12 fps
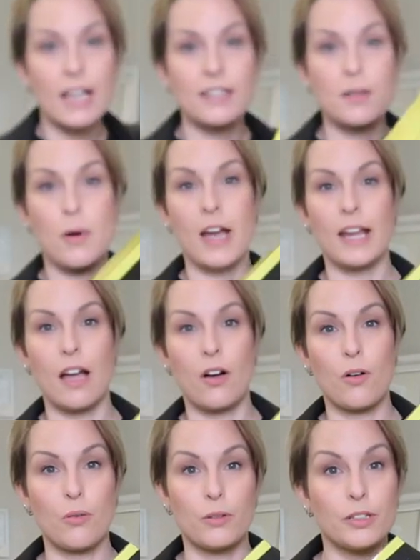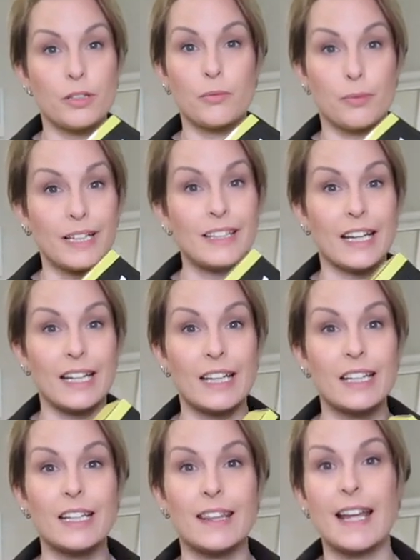and to buy a whole new ring
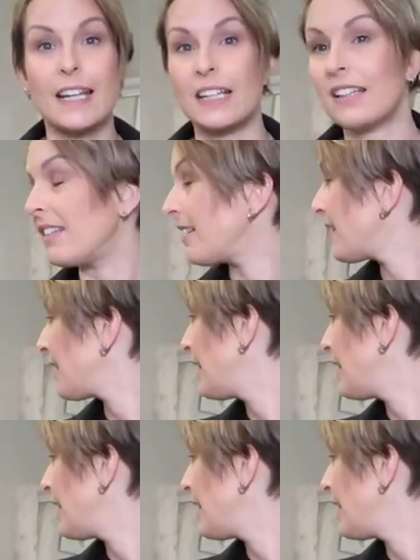light that is